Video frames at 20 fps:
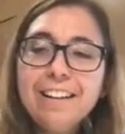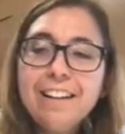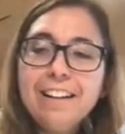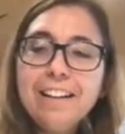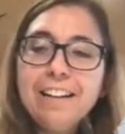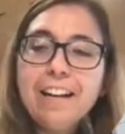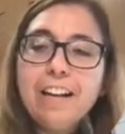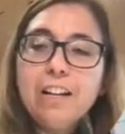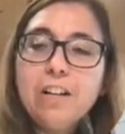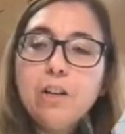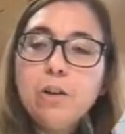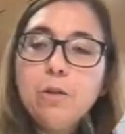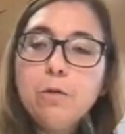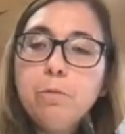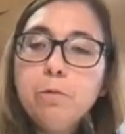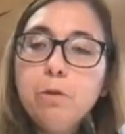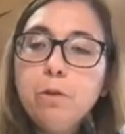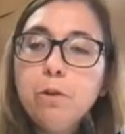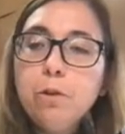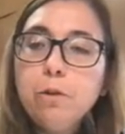Can you
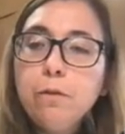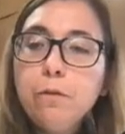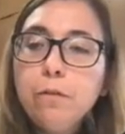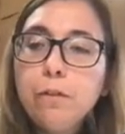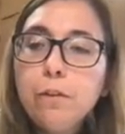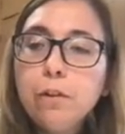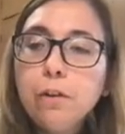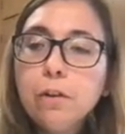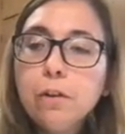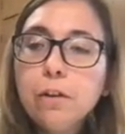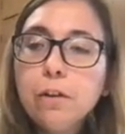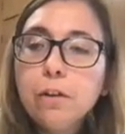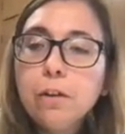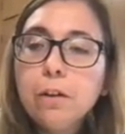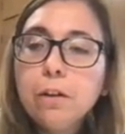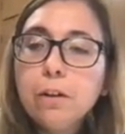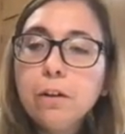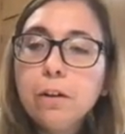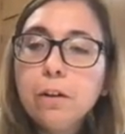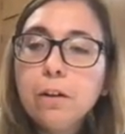move your
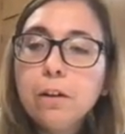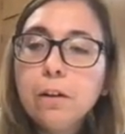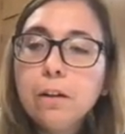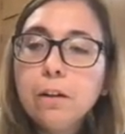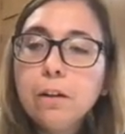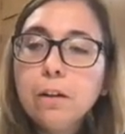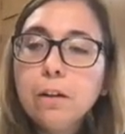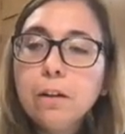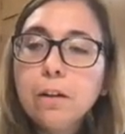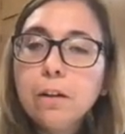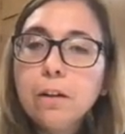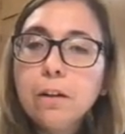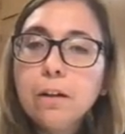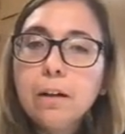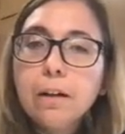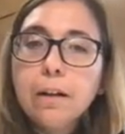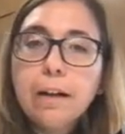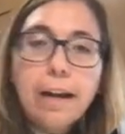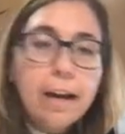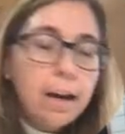
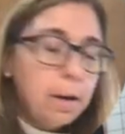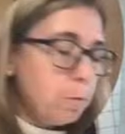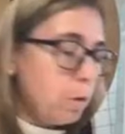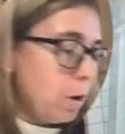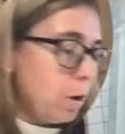camera